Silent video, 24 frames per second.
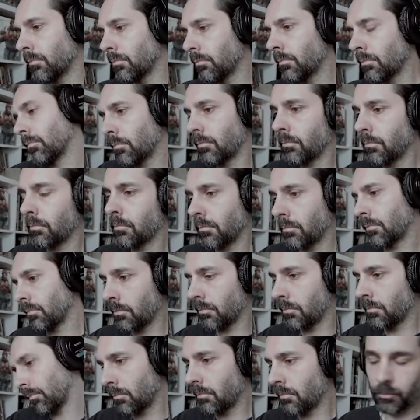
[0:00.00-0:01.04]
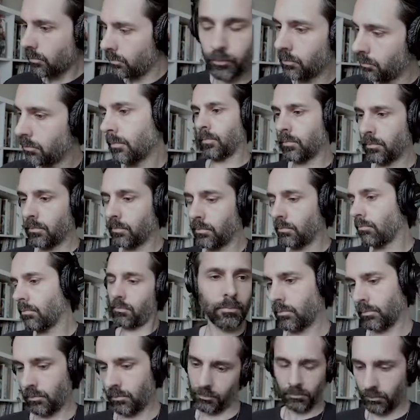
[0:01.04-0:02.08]
part of adding blood
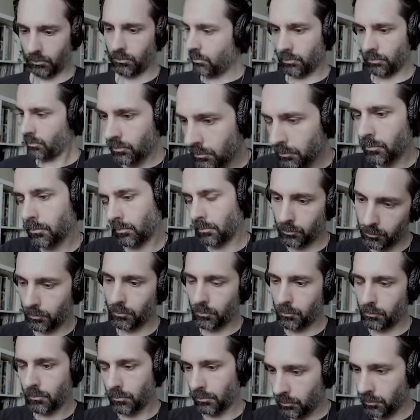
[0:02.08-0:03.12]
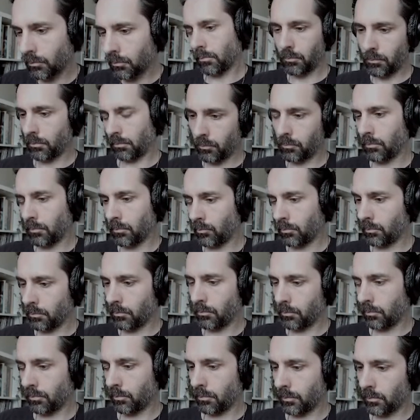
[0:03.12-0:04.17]
to the gory stuff.
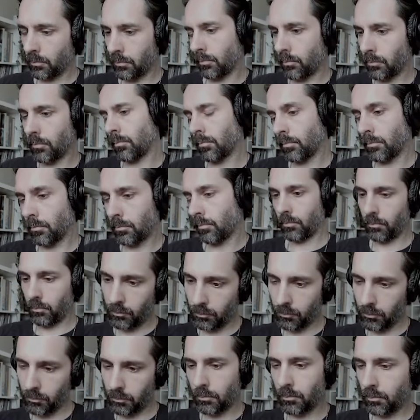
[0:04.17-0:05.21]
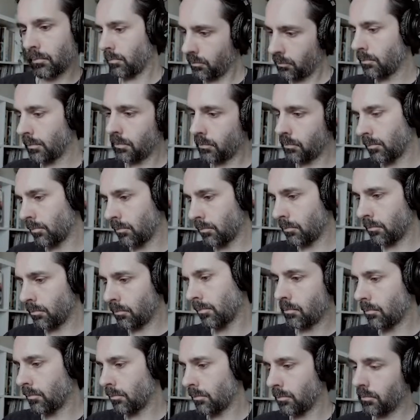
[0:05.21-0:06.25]
You can't really have
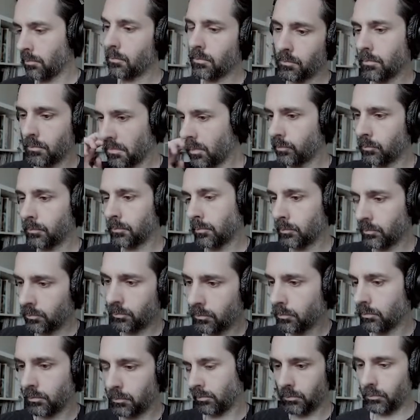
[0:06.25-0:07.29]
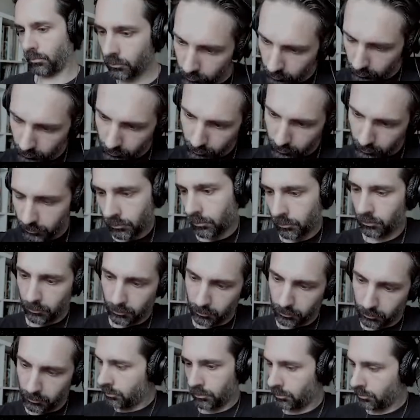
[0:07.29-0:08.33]
a death metal album cover without a whole
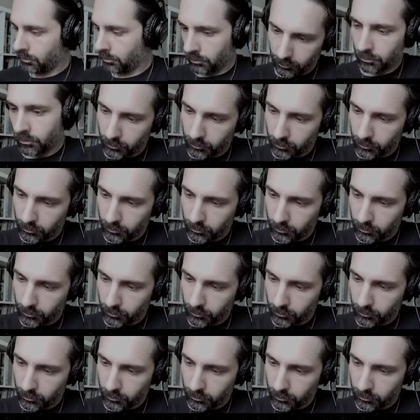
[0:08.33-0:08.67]
lot of blood.